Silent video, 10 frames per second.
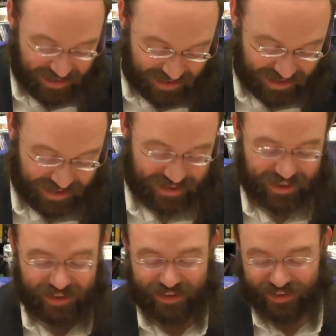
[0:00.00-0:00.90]
Didn't get to
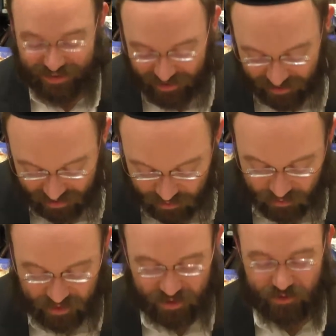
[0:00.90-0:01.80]
that. Another
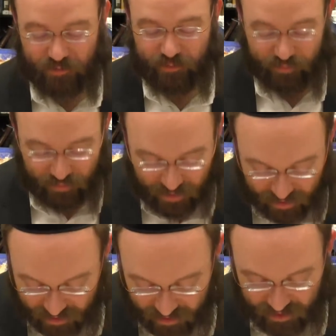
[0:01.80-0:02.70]
Nakuda,
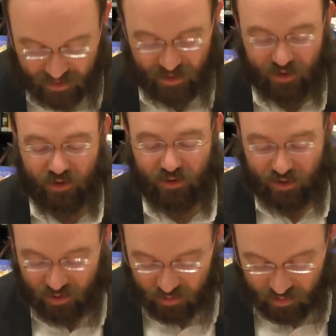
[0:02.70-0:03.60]

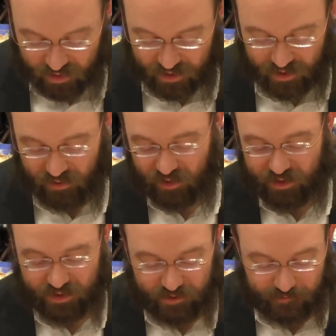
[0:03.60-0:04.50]
another Nakuda here
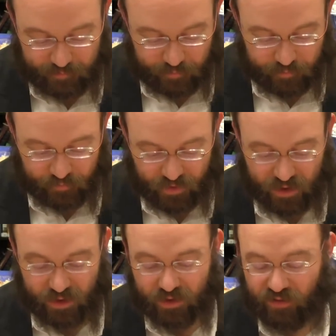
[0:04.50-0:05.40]
is
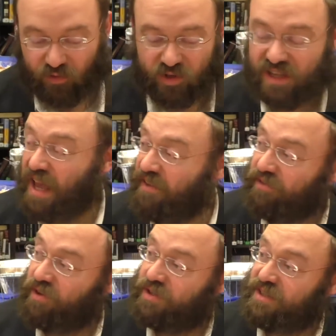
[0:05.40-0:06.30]
the first
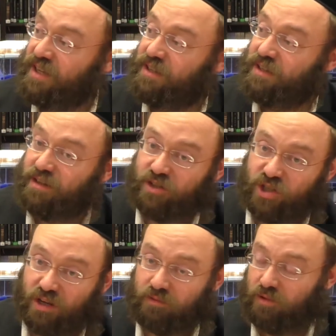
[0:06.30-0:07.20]
half of the Seder in
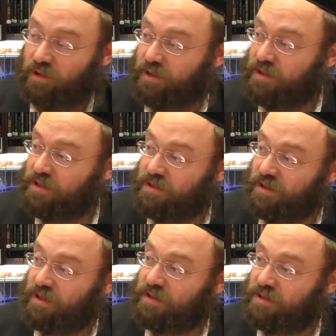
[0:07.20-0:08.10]
general is,
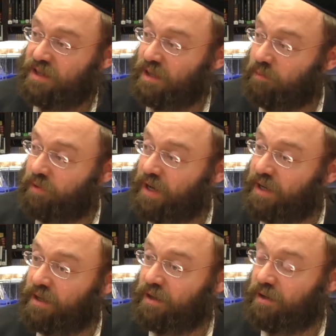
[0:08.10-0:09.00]
is
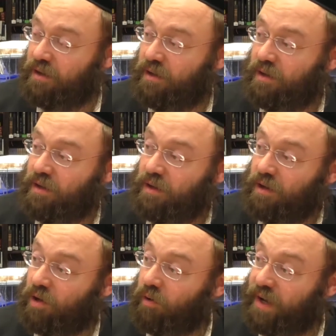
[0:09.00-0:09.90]
celebrating
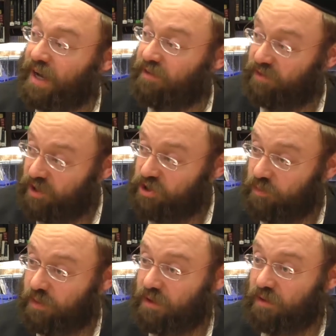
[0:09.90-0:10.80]
going out of Egypt.